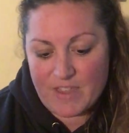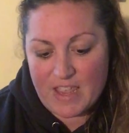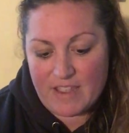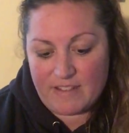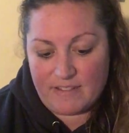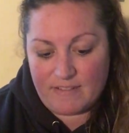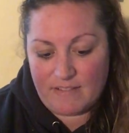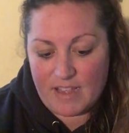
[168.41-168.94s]

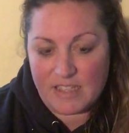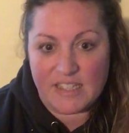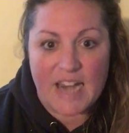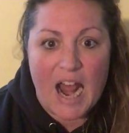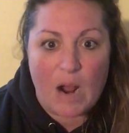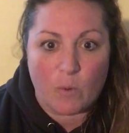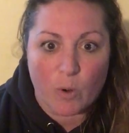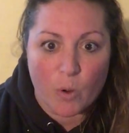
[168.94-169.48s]
and it's an
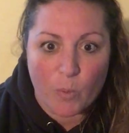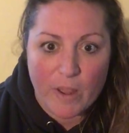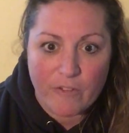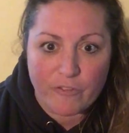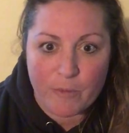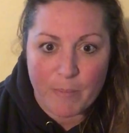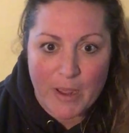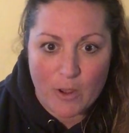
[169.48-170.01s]
hour away
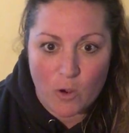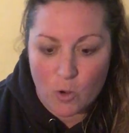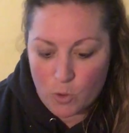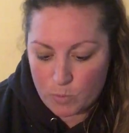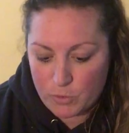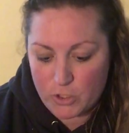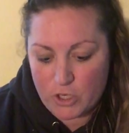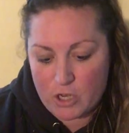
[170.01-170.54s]
from my
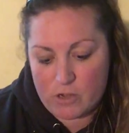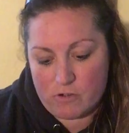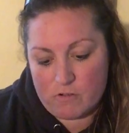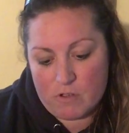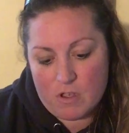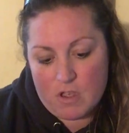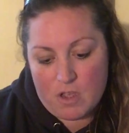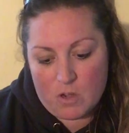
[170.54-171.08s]
home, so
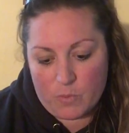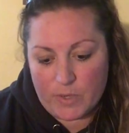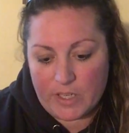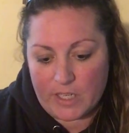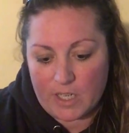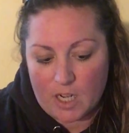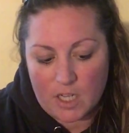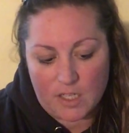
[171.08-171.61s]
we
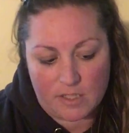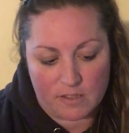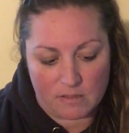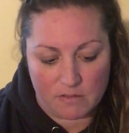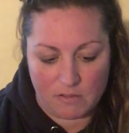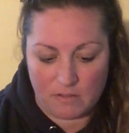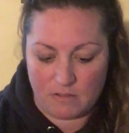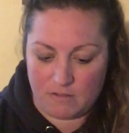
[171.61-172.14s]
need to
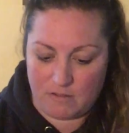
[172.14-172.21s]
hustle.